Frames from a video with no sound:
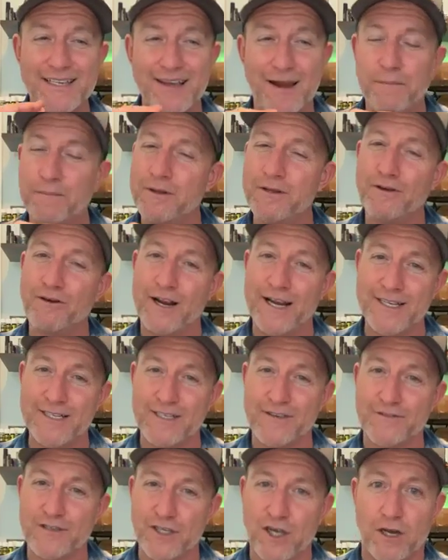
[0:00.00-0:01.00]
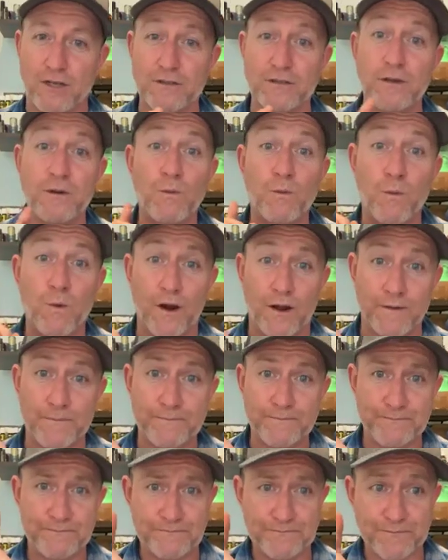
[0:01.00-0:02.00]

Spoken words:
couple of grains of salt. 1,